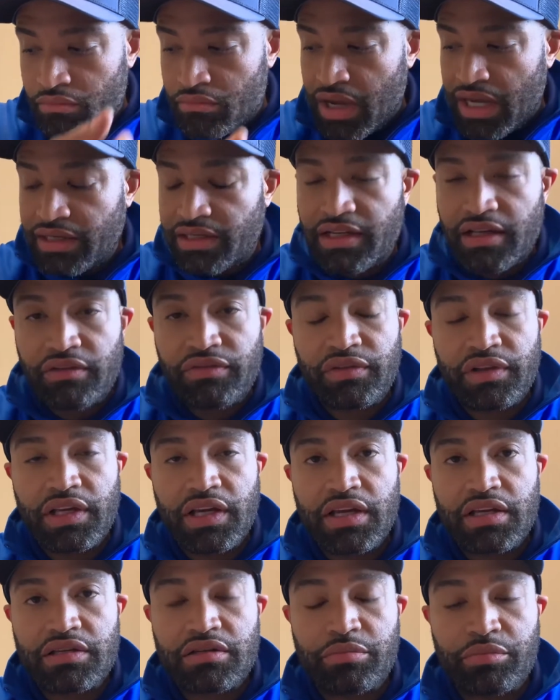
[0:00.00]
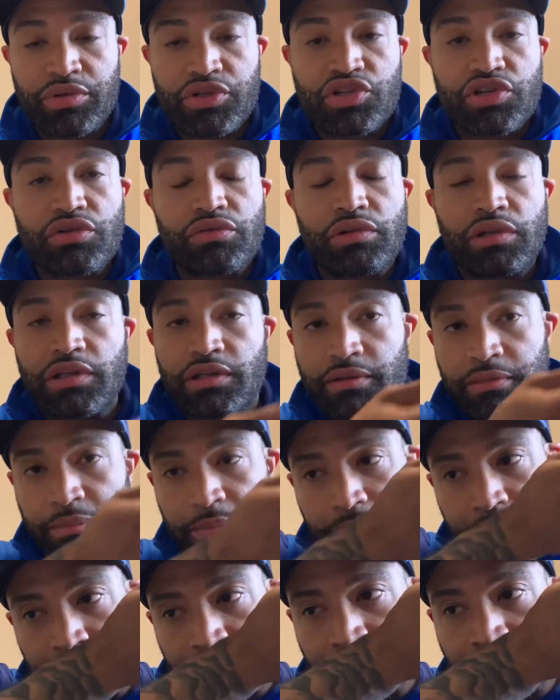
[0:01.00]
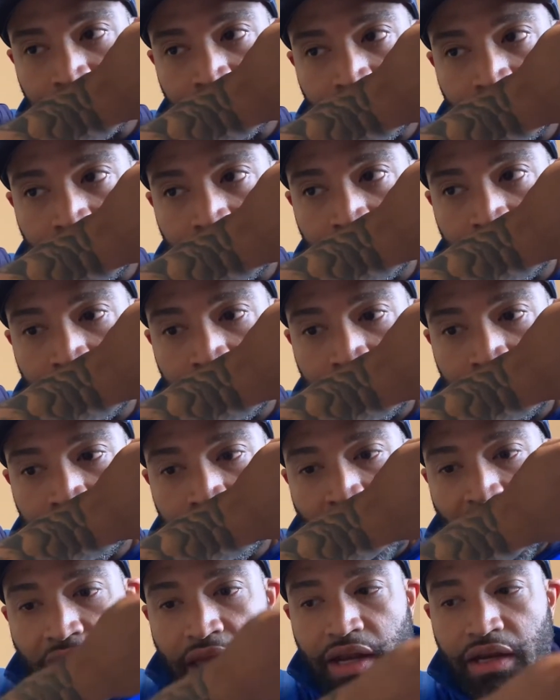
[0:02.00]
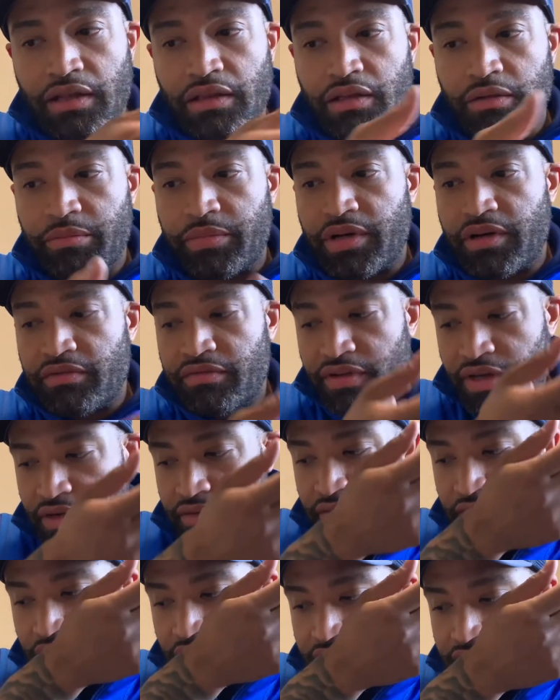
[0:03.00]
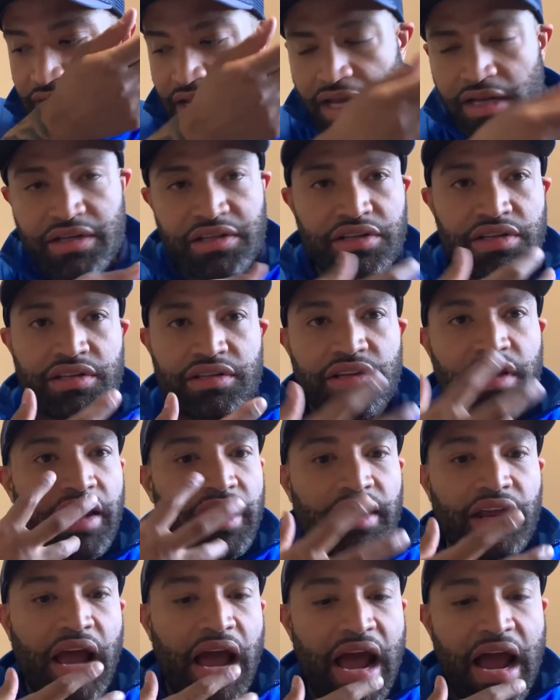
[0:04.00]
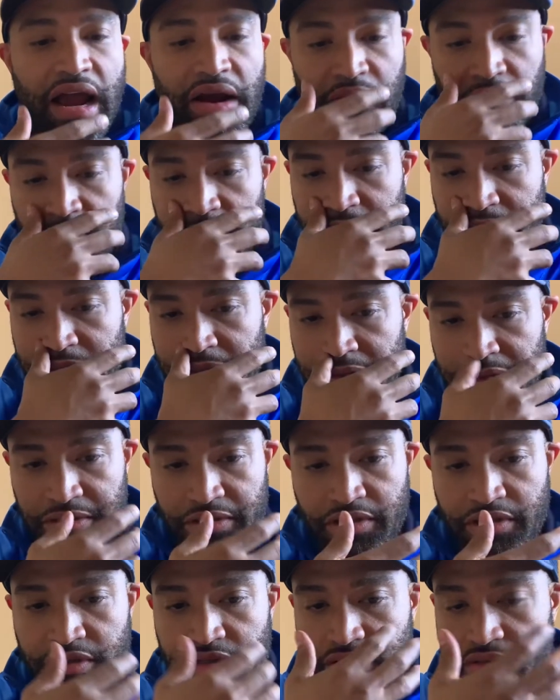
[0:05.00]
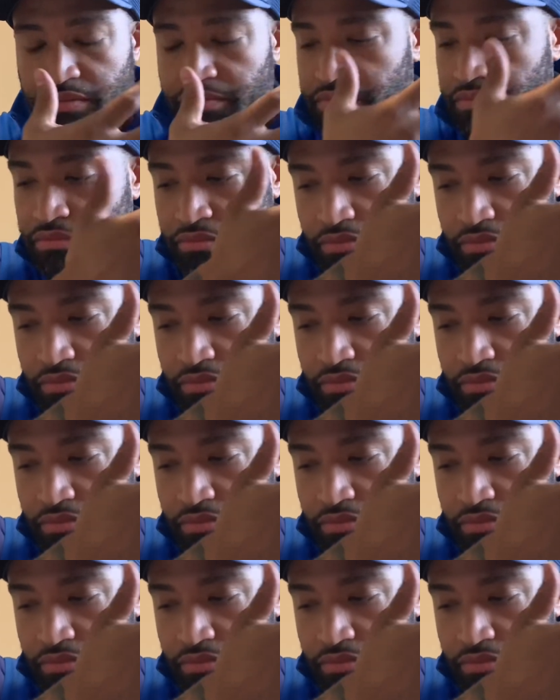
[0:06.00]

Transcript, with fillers: But I definitely get some patchouli. And a little bit of vetiver. It's not just a iris, just...